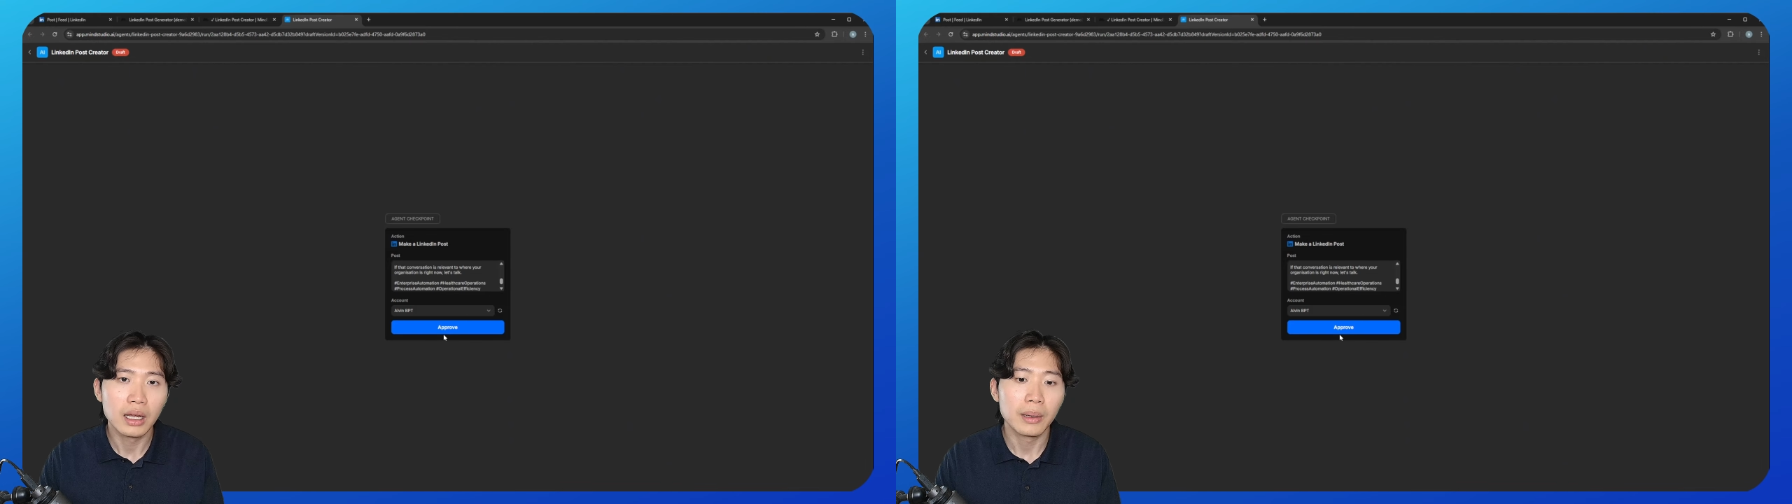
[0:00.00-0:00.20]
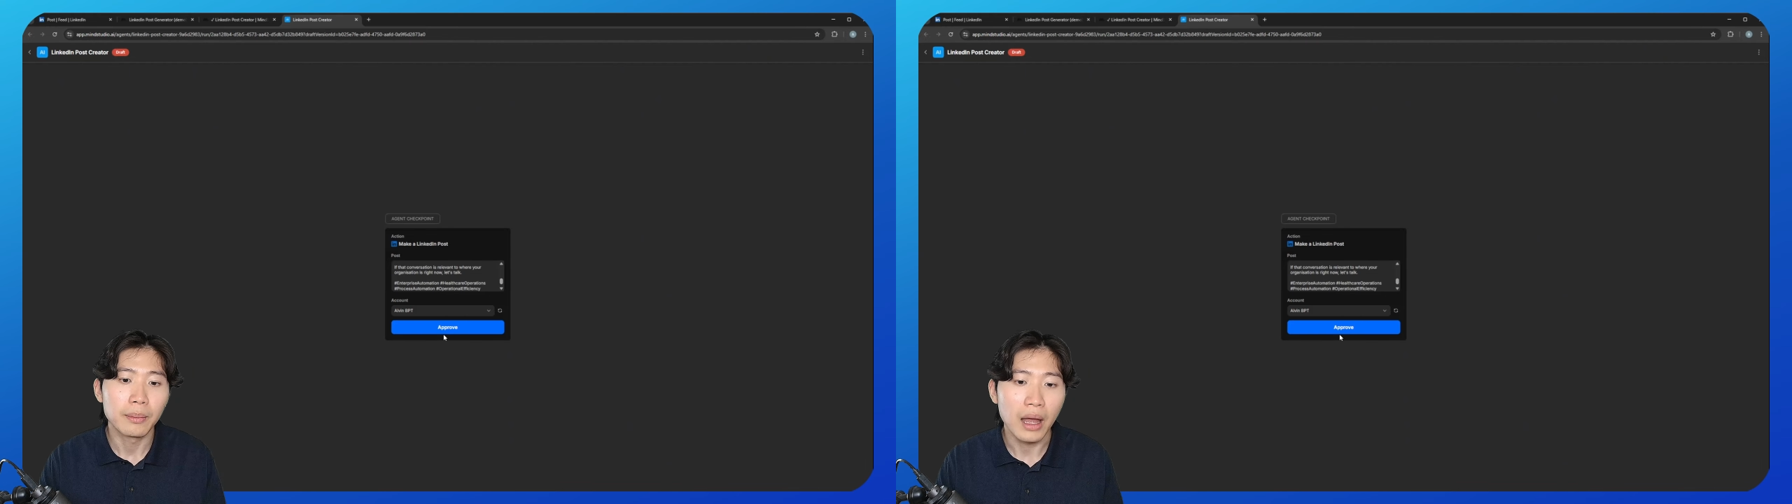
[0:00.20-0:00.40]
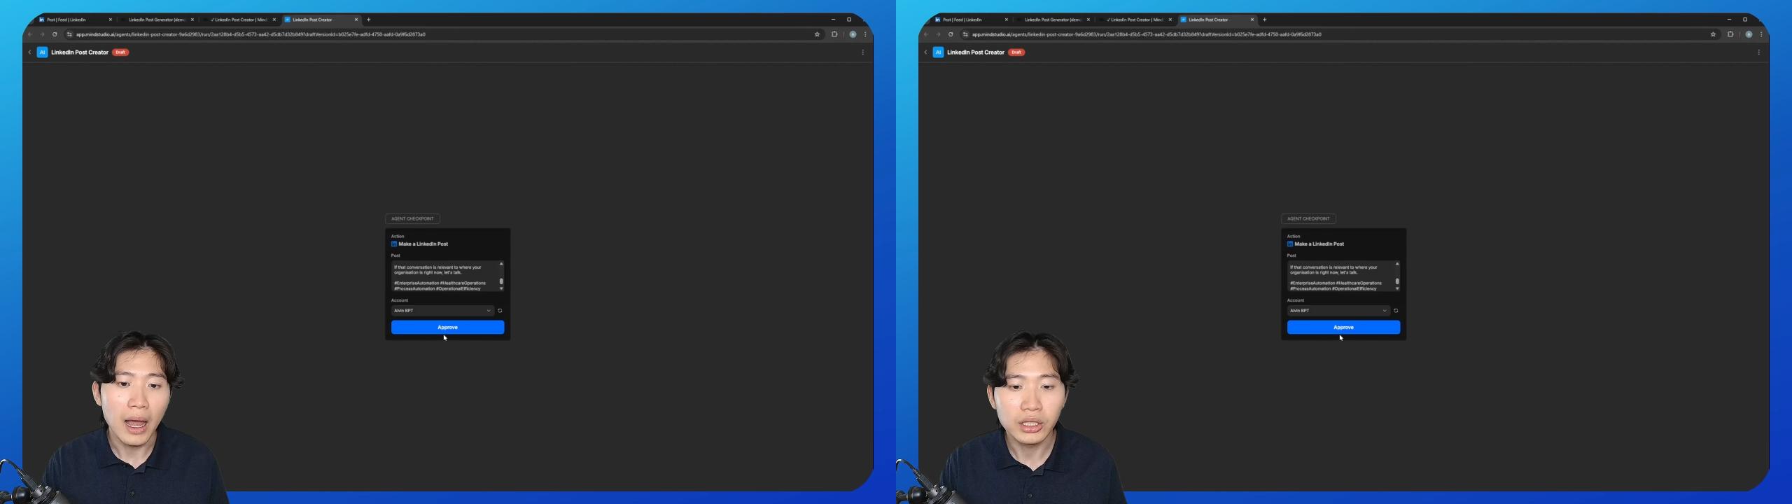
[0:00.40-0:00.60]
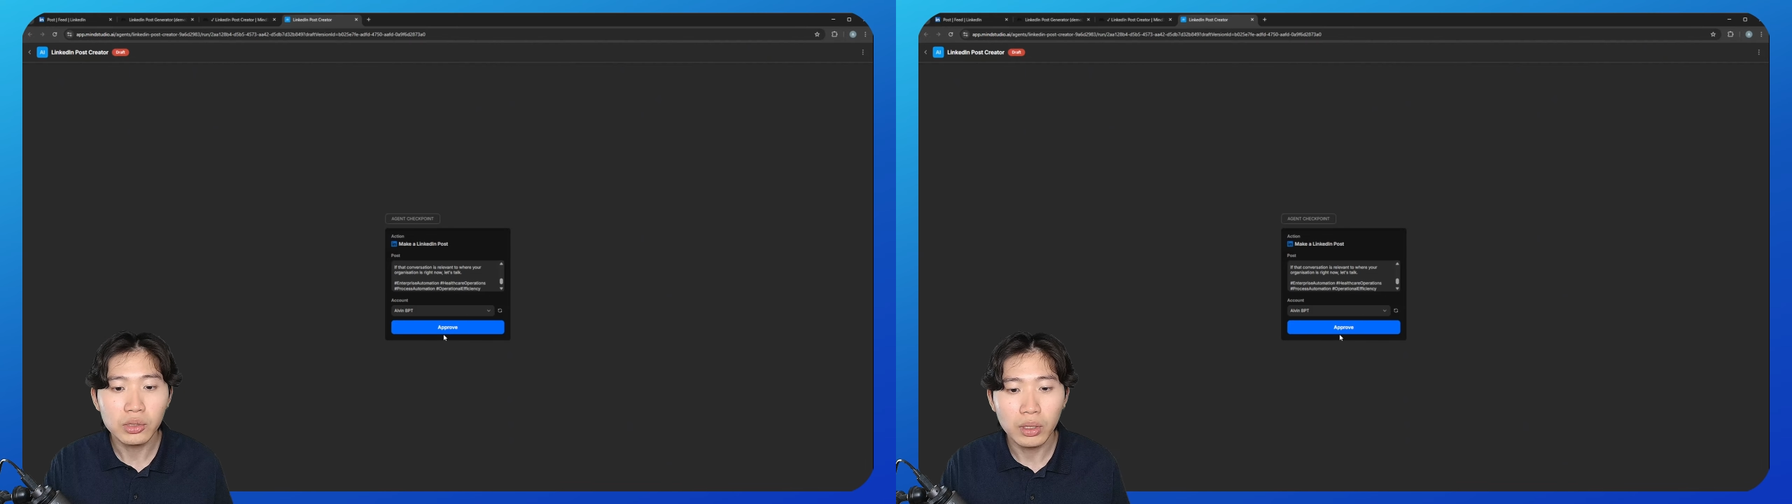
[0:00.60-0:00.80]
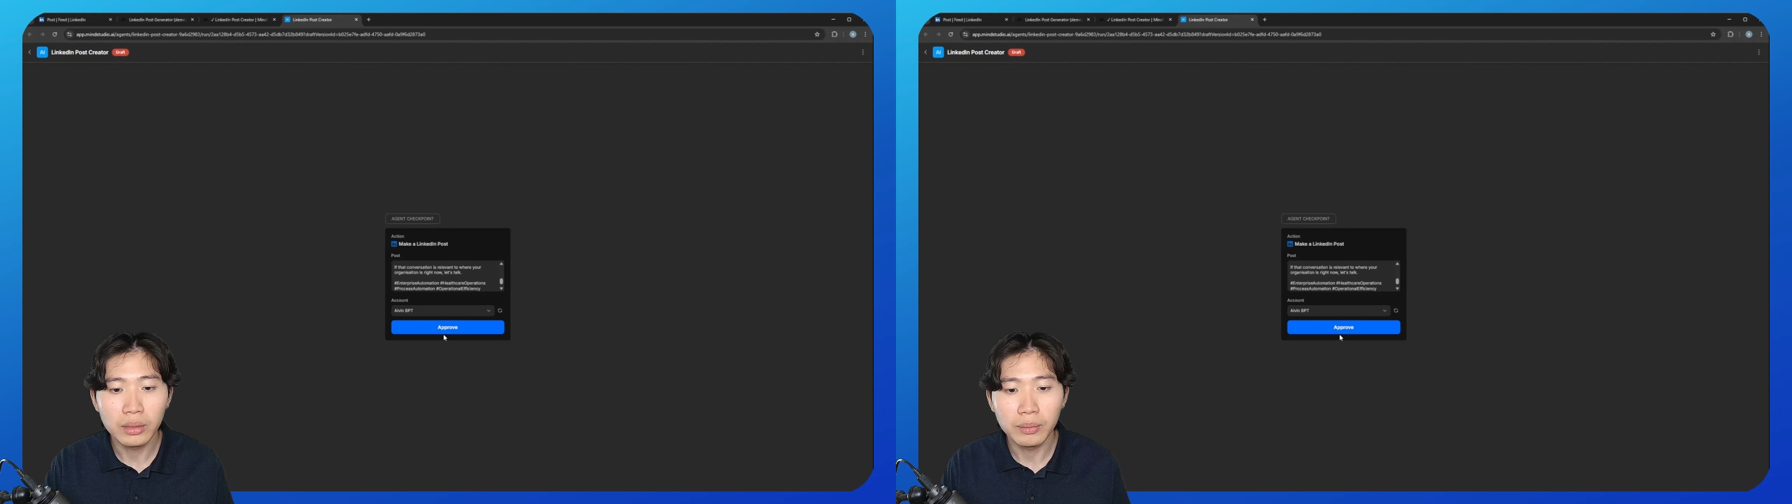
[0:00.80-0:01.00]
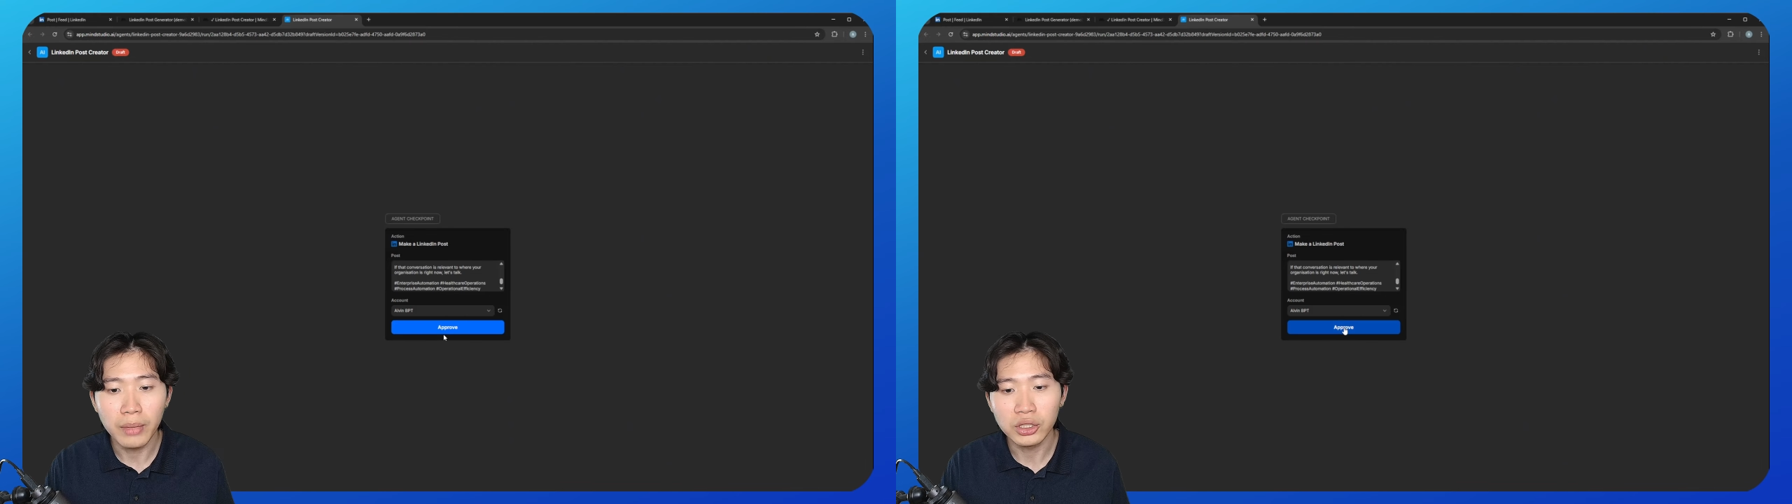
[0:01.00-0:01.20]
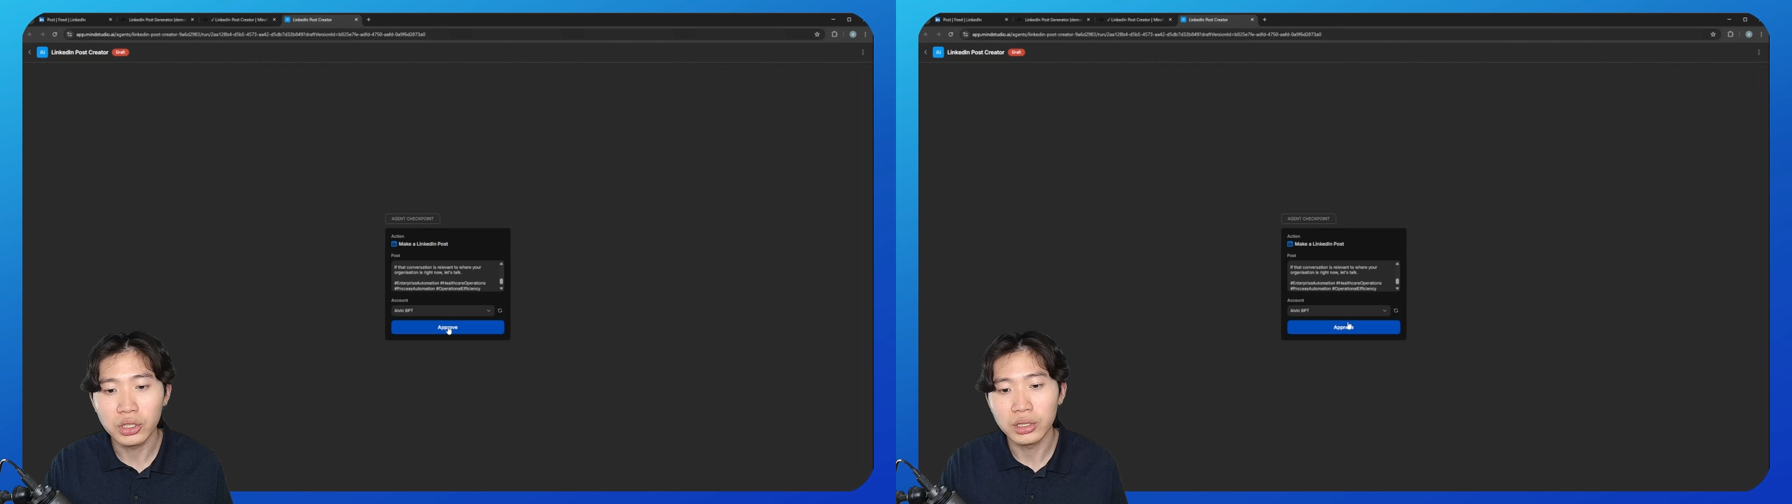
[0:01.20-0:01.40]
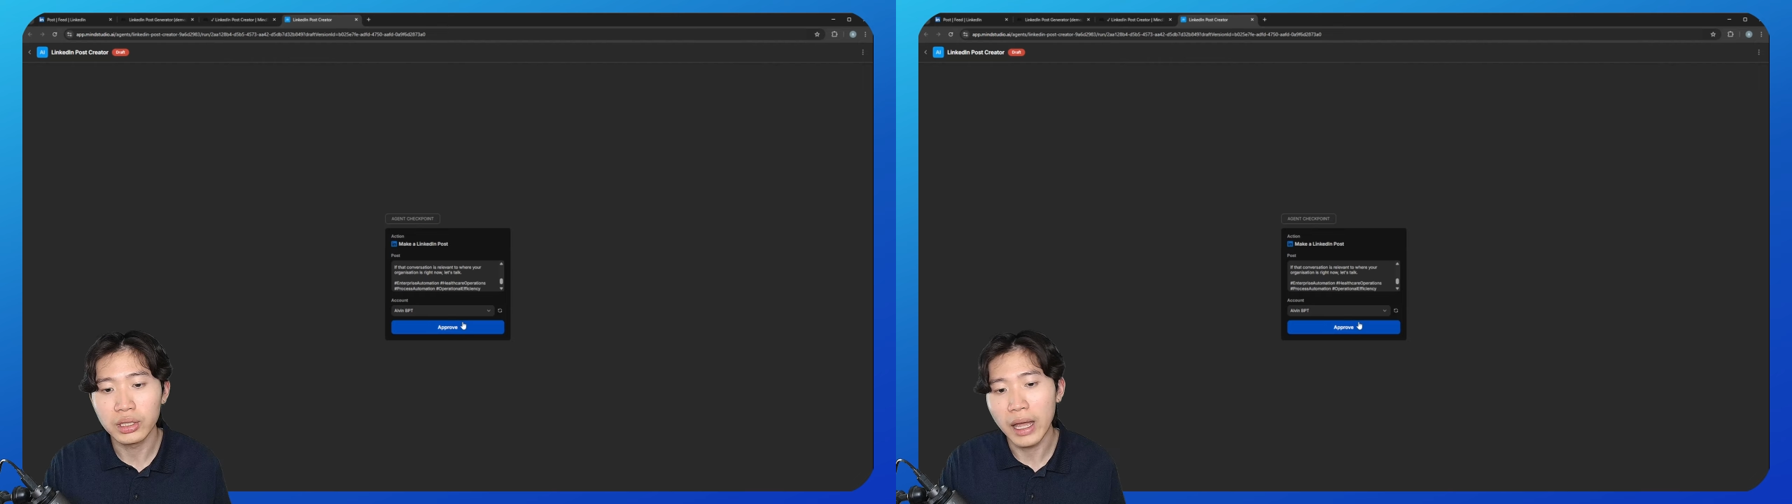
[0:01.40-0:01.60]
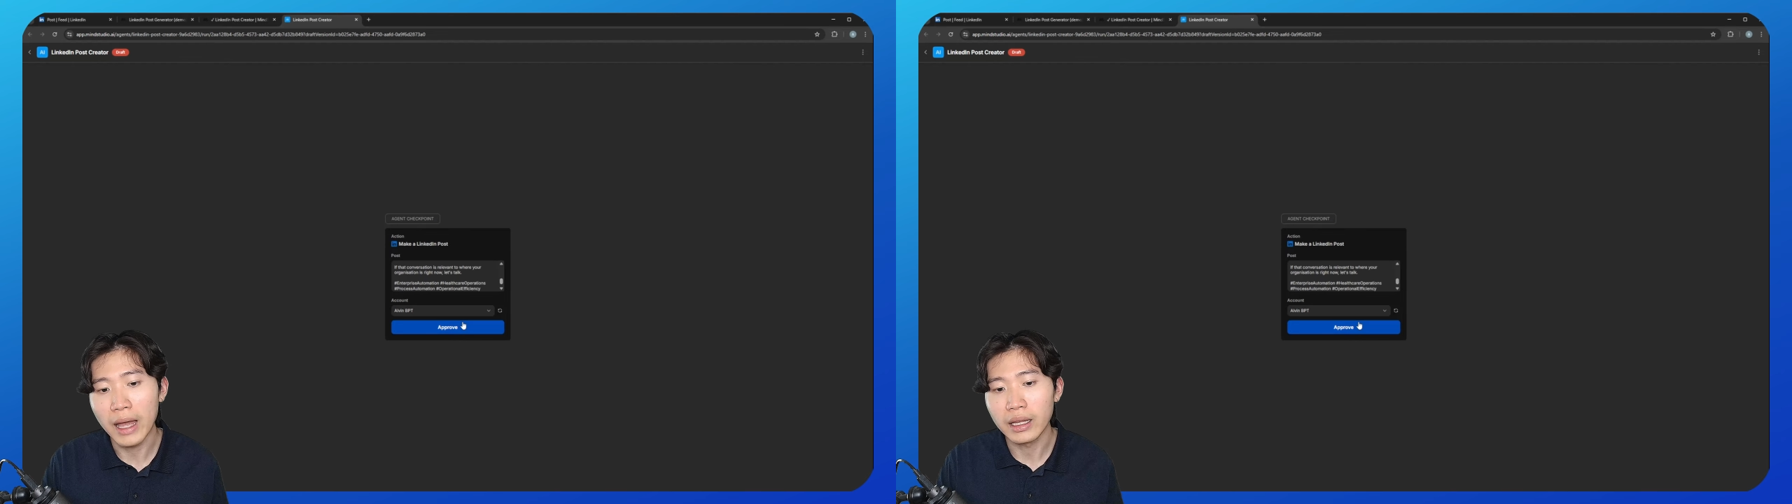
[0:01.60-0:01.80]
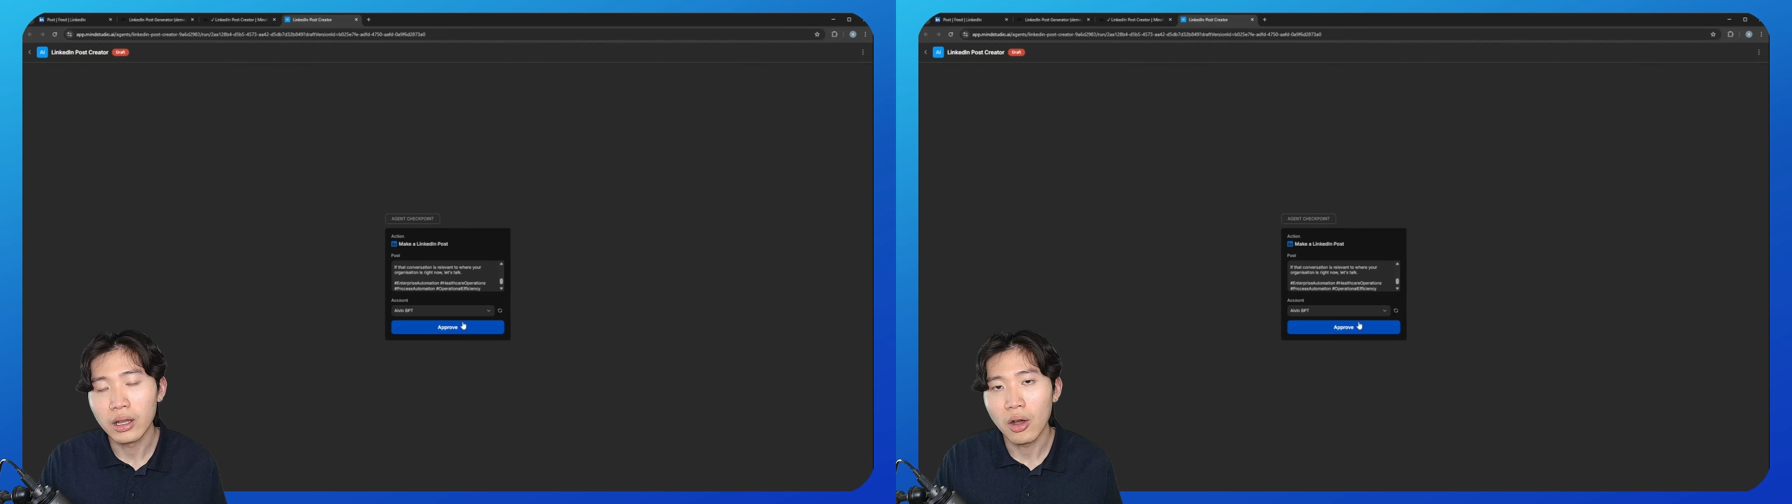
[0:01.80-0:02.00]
But I just want to mention that